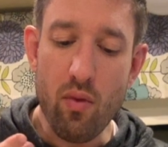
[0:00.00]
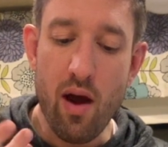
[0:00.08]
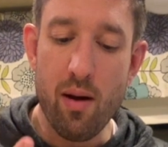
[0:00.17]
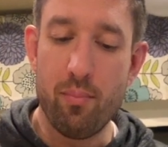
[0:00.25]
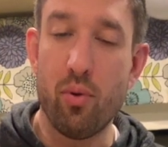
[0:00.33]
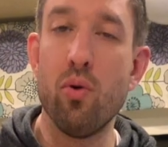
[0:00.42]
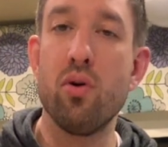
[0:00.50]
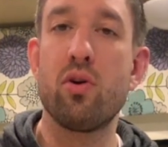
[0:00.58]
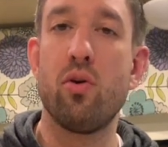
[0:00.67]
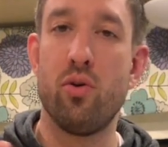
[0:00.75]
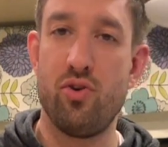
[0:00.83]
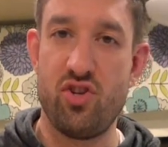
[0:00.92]

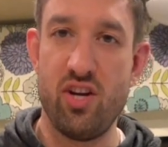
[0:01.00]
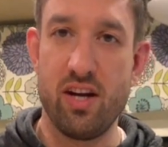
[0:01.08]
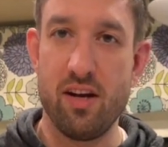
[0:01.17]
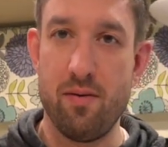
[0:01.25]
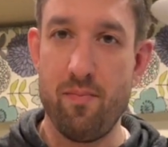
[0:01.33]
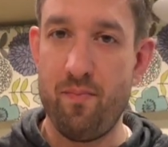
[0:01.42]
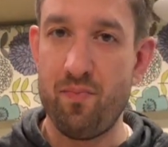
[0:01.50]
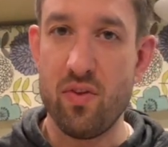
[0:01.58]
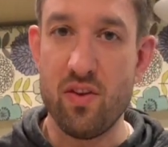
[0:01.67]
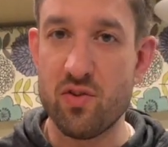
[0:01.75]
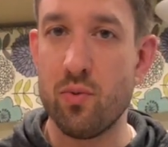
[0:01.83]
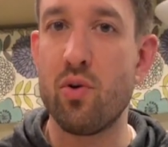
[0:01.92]
pork or chicken,
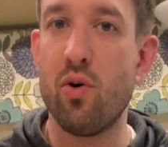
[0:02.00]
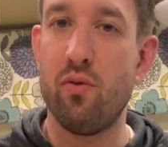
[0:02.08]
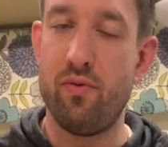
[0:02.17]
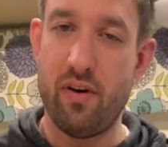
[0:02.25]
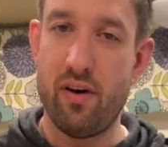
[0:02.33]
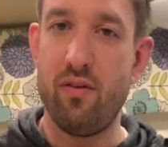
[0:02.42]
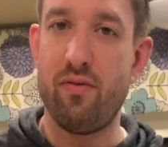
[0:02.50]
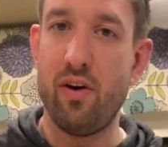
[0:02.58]
this would go very,